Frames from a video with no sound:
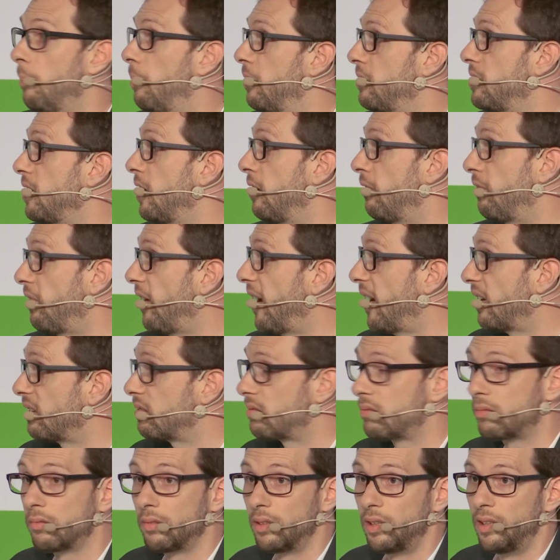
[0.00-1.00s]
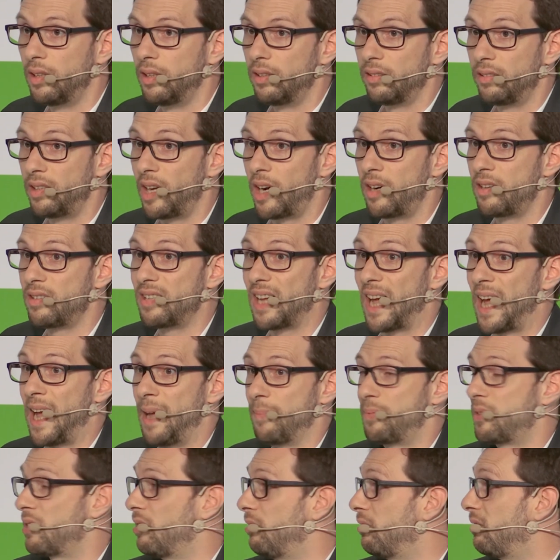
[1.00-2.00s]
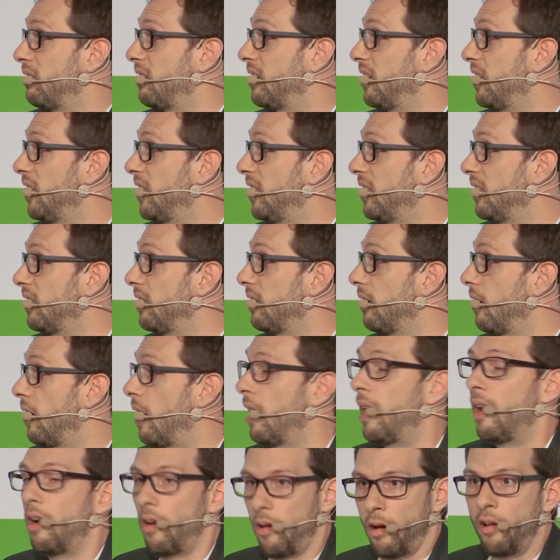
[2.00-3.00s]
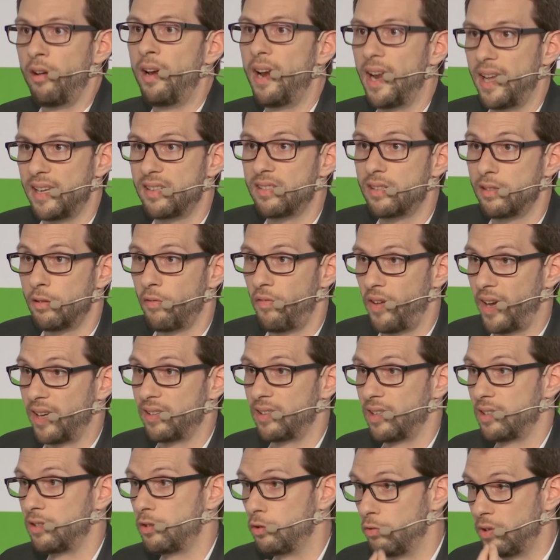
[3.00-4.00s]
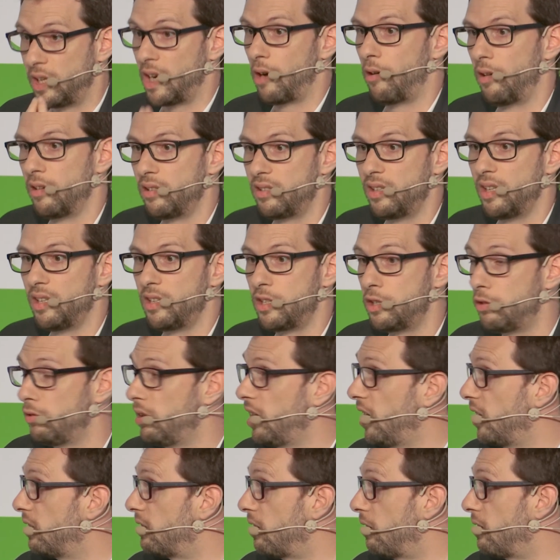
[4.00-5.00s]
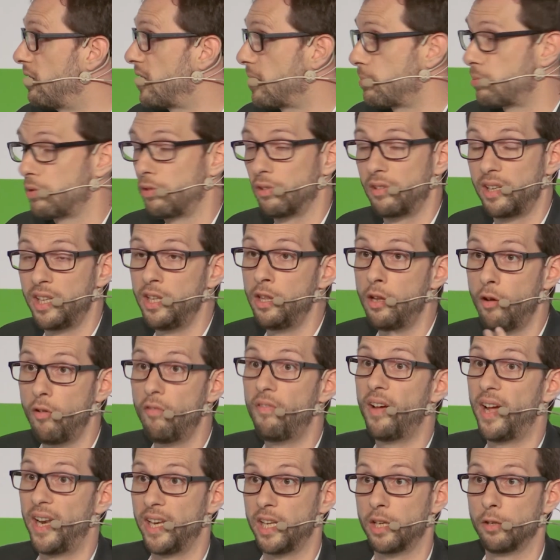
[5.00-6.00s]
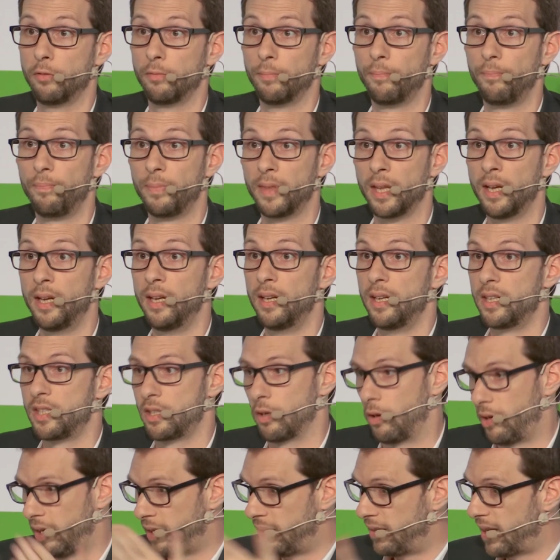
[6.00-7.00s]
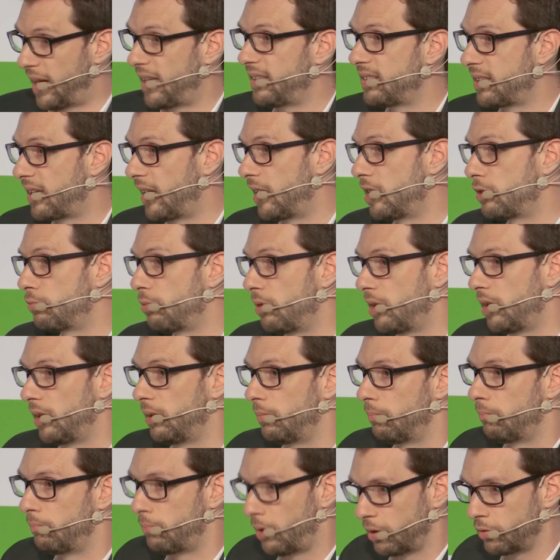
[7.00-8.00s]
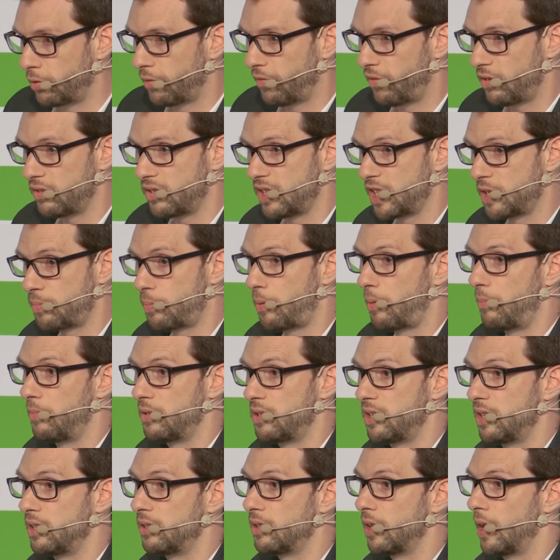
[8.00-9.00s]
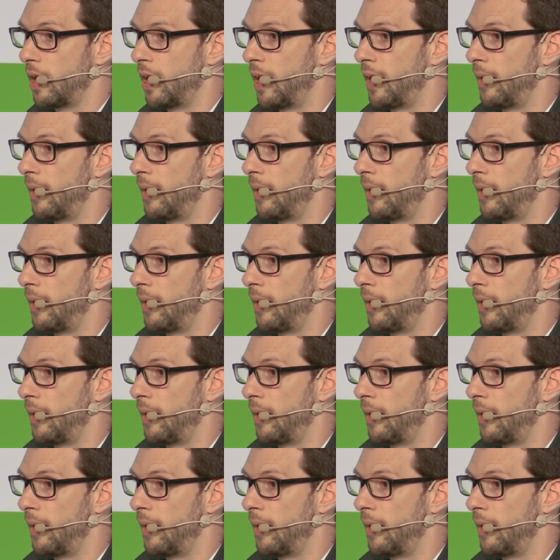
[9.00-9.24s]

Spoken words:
But in fact, there is absolutely, unless the fact that you guarantee it's unique, there is absolutely no value. So in that case, Banque de France experimented